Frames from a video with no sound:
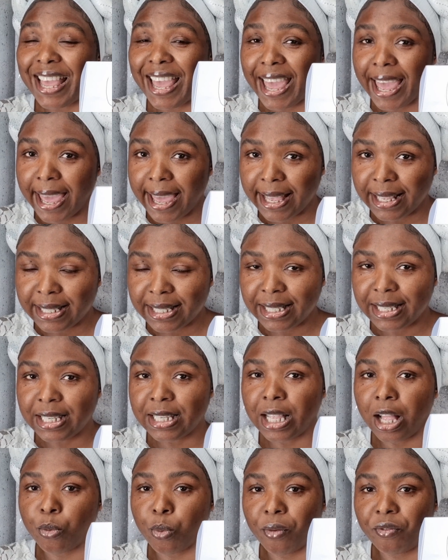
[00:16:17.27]

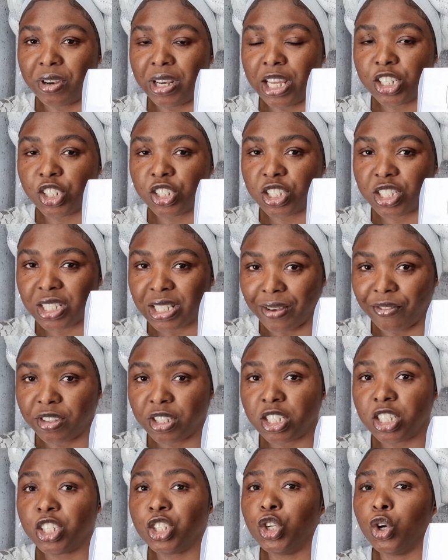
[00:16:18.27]
18 and Revelation
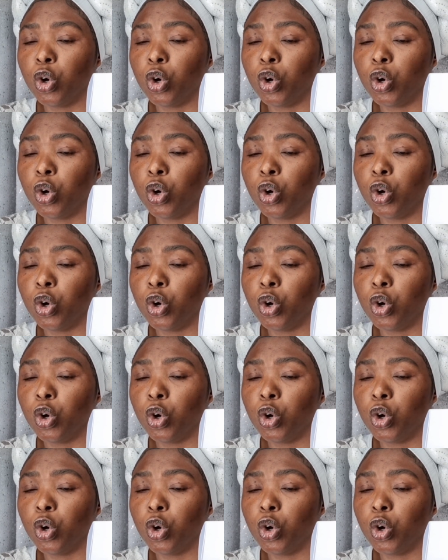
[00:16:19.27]
17.